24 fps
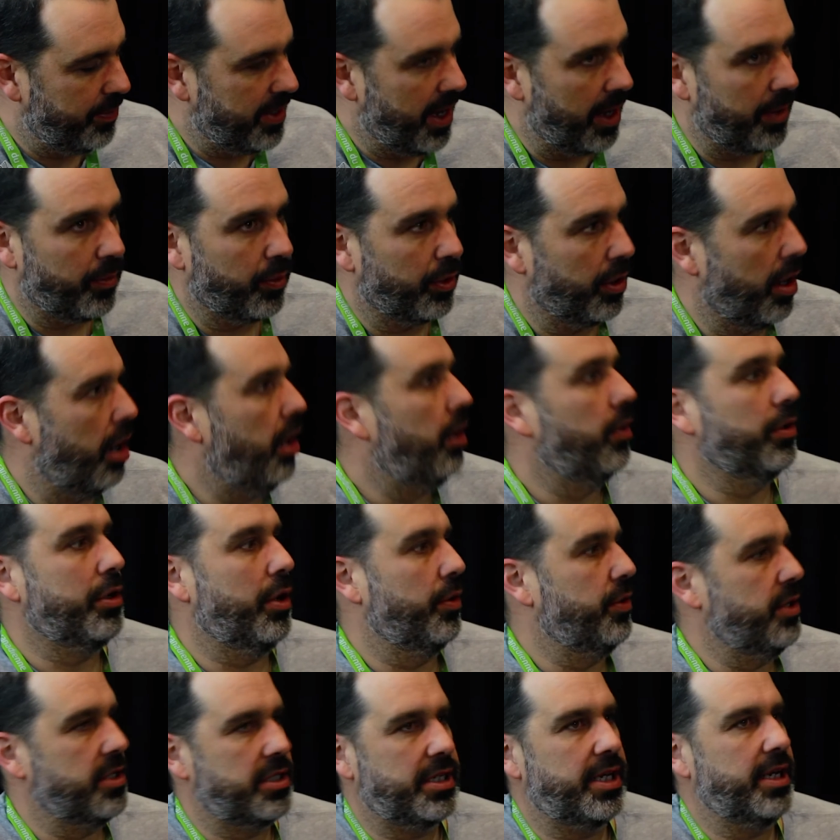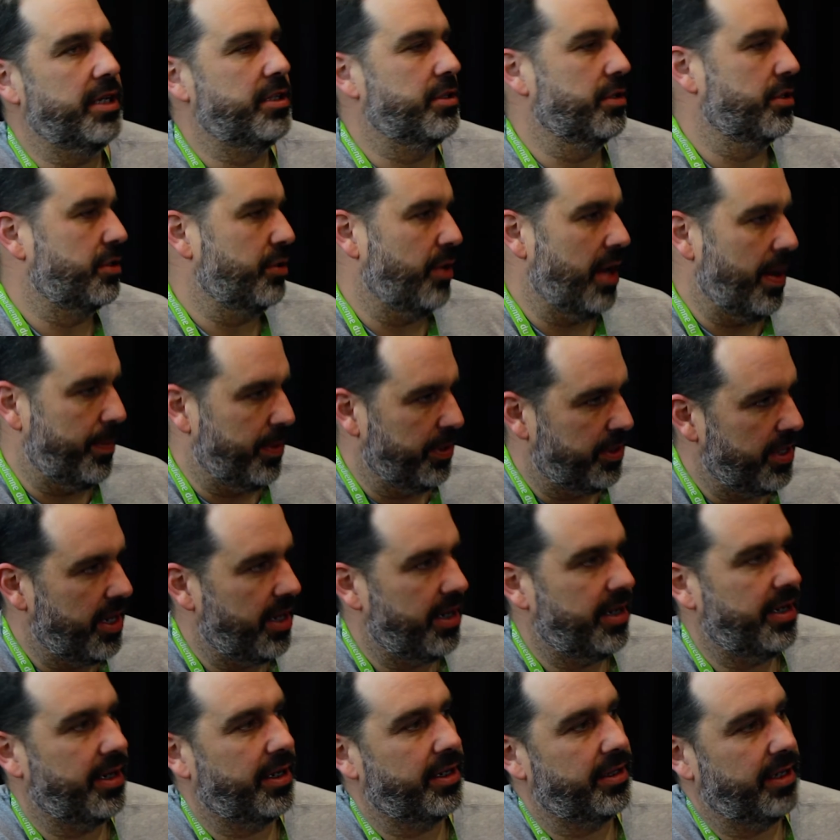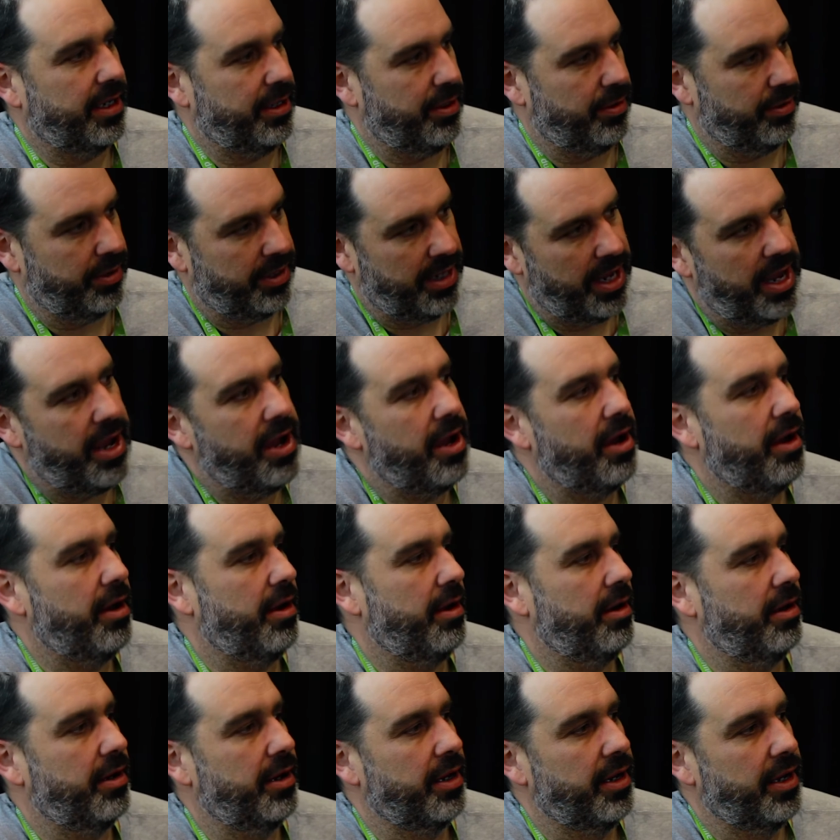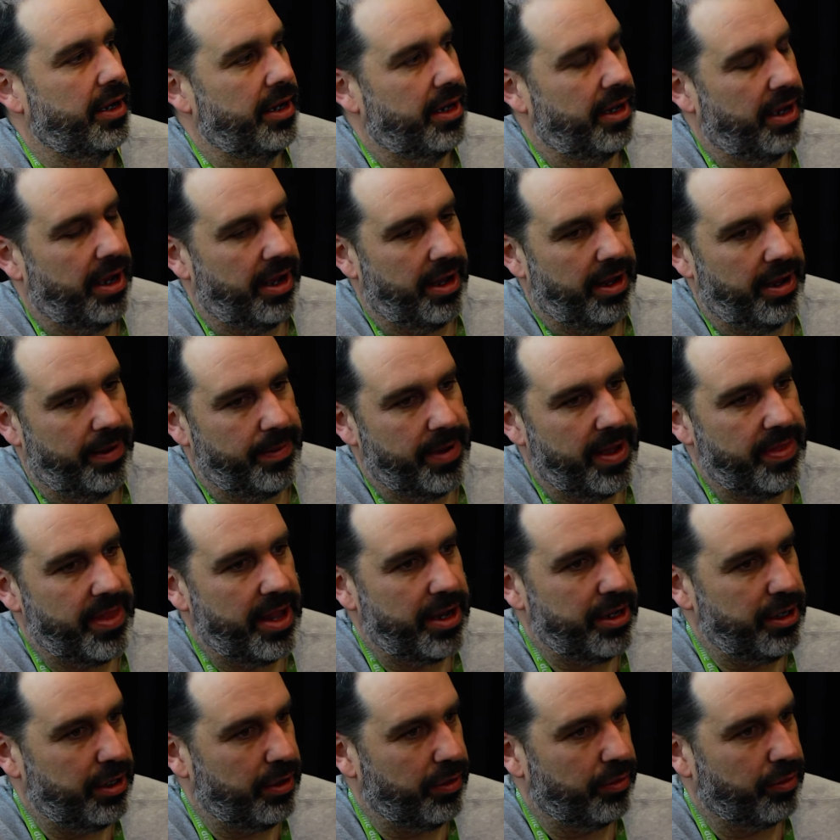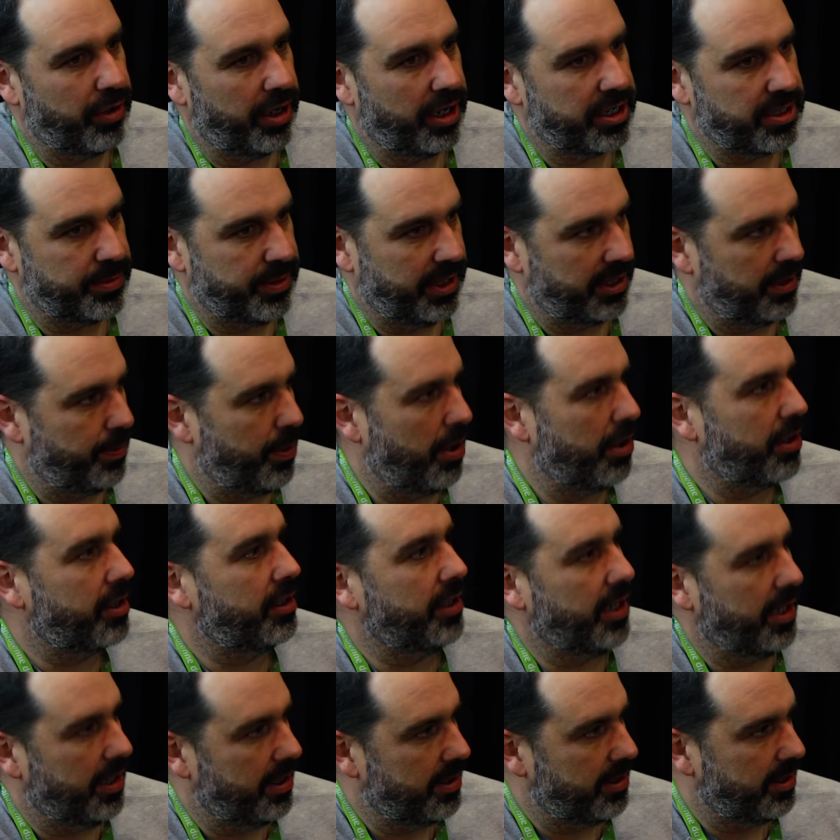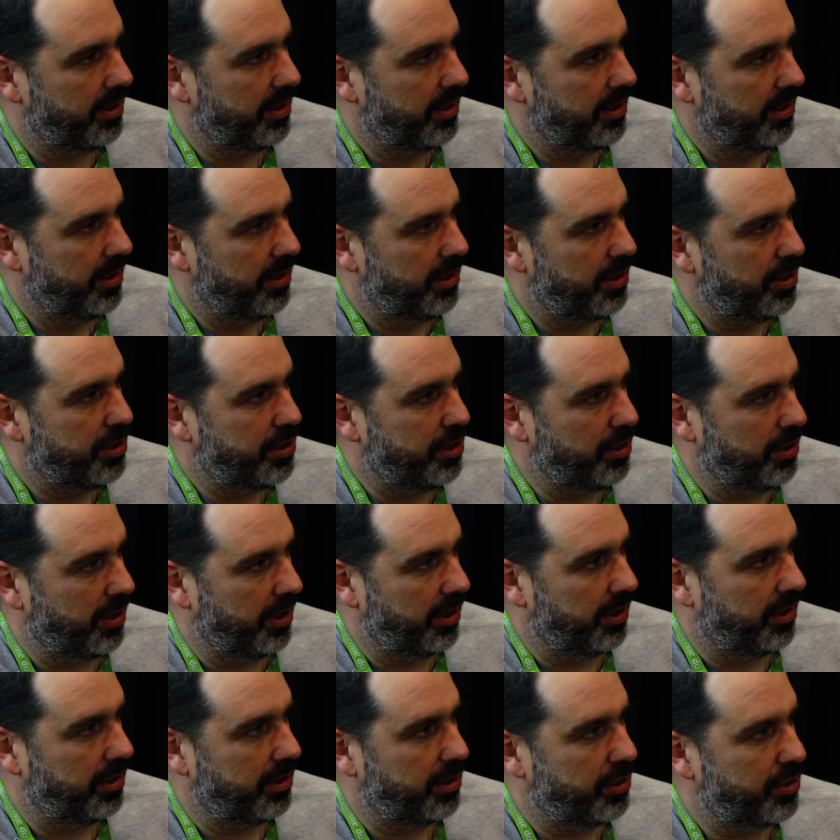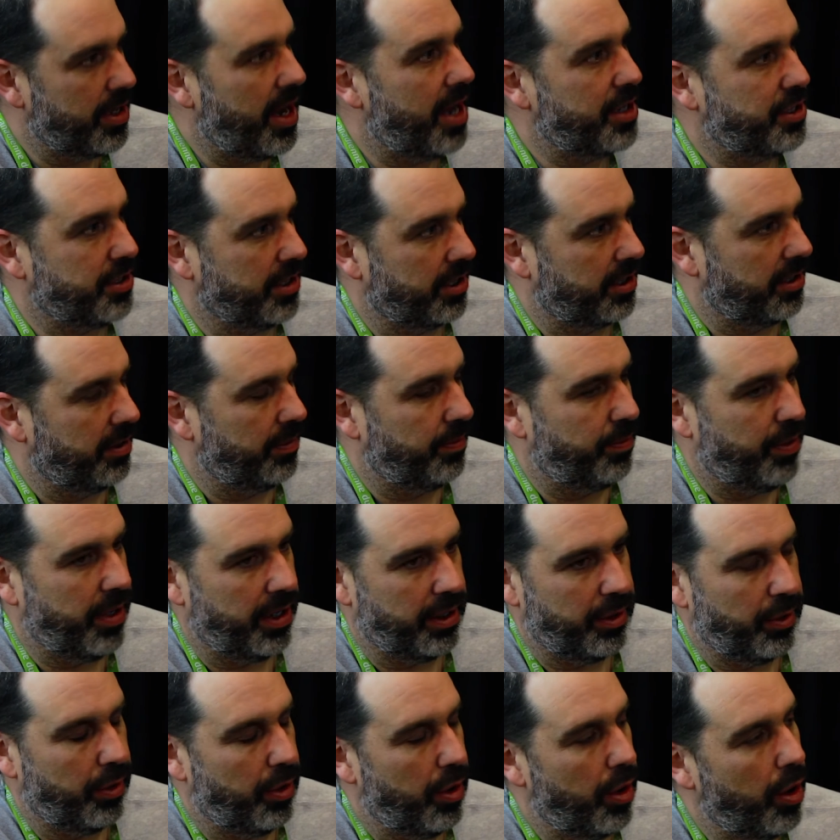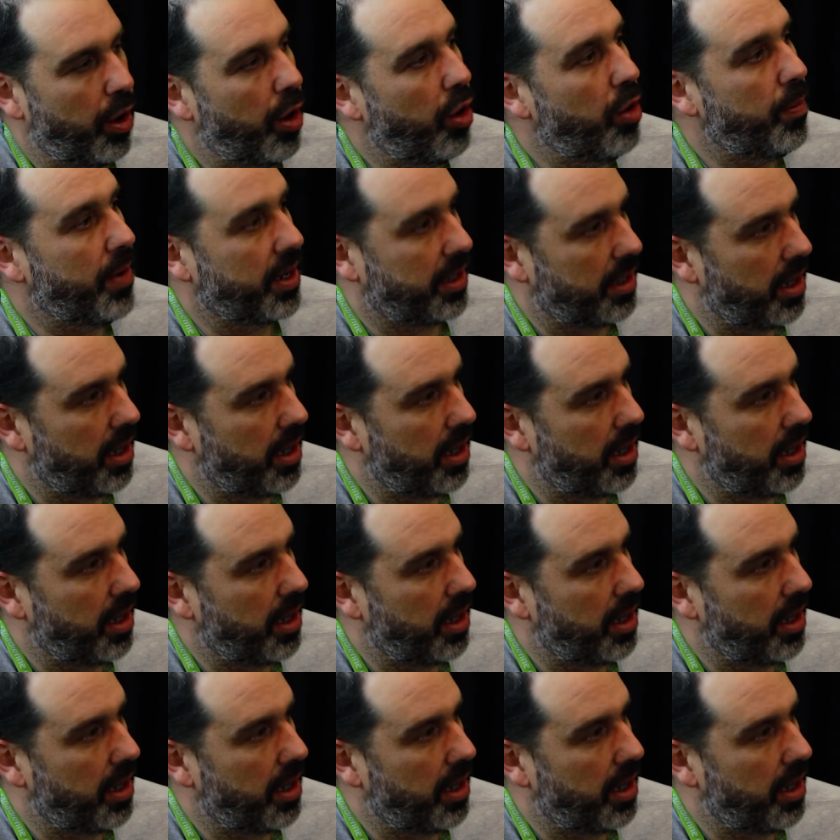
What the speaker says: That we're all, these kids are so apathetic, they don't care. And then you run into something like the Parkland shooting, tragic, but oh my